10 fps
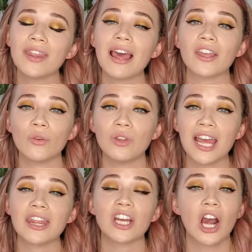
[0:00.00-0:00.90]
that you
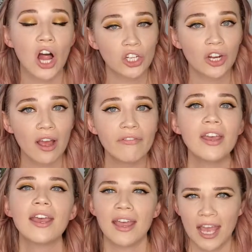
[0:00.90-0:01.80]
like the color of,
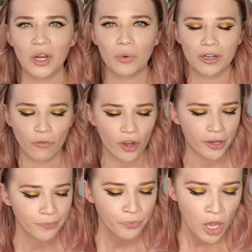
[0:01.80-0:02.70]
it'll work for you.
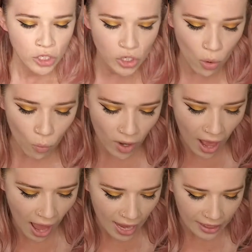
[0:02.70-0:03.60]
So what
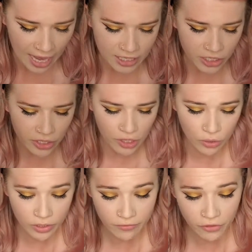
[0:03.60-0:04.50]
I like to
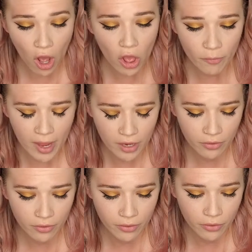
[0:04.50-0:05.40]
use for all of my
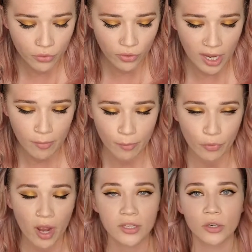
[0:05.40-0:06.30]
cream
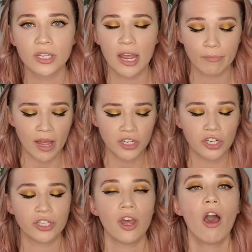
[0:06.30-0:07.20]
bronzers and
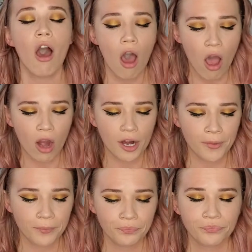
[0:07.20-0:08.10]
blushes
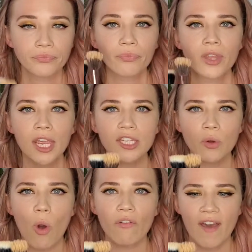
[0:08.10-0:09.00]
are
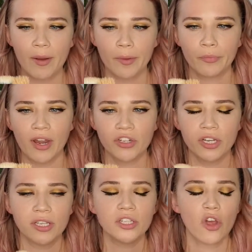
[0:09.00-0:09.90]
dual fiber
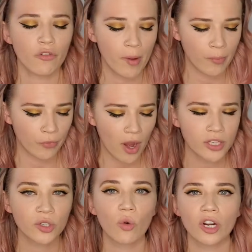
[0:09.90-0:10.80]
brushes. So for my
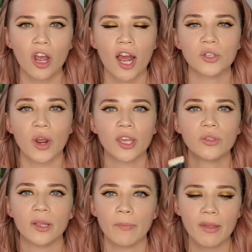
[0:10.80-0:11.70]
bronzer or contour, I use
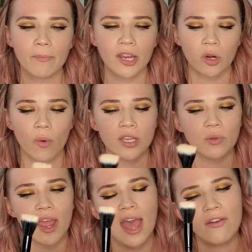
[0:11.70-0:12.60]
a bit bigger one. So
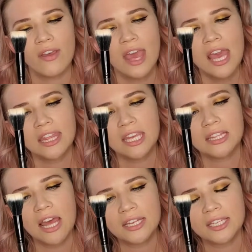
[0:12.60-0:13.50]
I have the
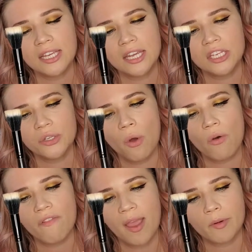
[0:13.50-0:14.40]
Luxie dual
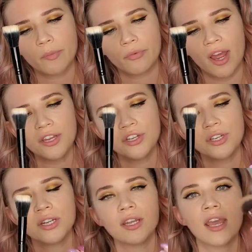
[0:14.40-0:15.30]
fiber
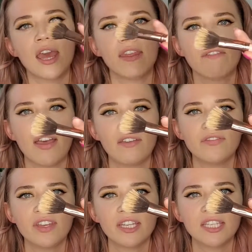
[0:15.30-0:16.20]
brush, the
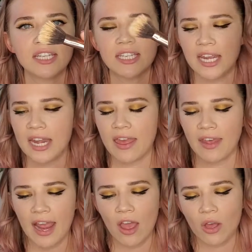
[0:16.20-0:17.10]
516, and then
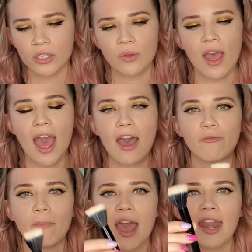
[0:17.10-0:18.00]
I also
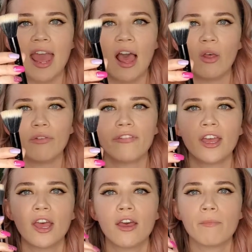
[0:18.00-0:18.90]
have an E.L.F.
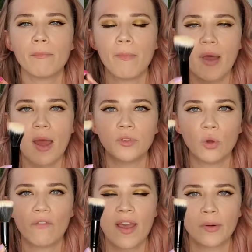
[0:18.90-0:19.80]

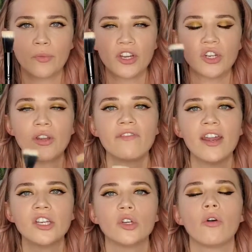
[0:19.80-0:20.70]
Dual fiber brush. You can find
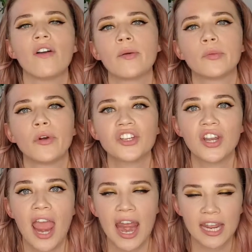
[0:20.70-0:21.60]
a dual fiber brush
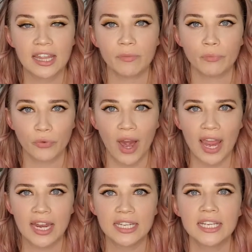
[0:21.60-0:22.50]
in any
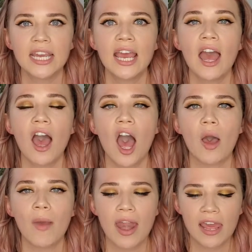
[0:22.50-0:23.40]
brand,
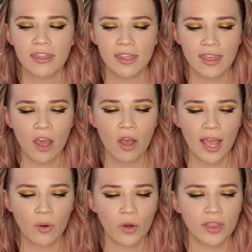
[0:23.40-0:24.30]
and I think they all kind
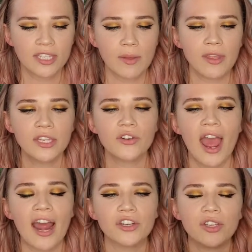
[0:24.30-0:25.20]
of work the same. These are
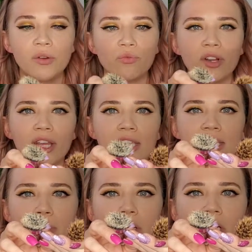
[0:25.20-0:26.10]
actually really
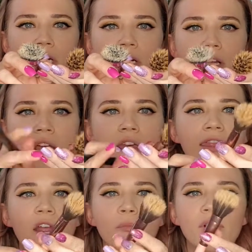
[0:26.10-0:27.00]
similar.
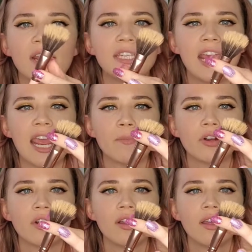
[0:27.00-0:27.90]
They're pretty
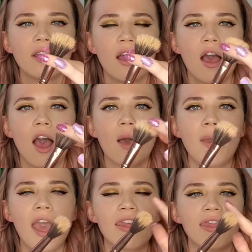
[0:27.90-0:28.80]
tapered,
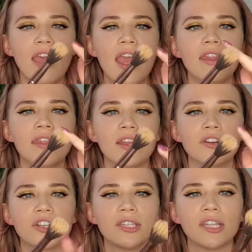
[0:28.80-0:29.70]
and then they're
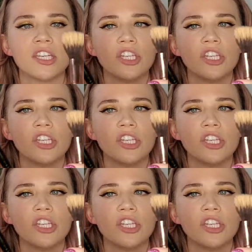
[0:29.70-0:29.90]
just the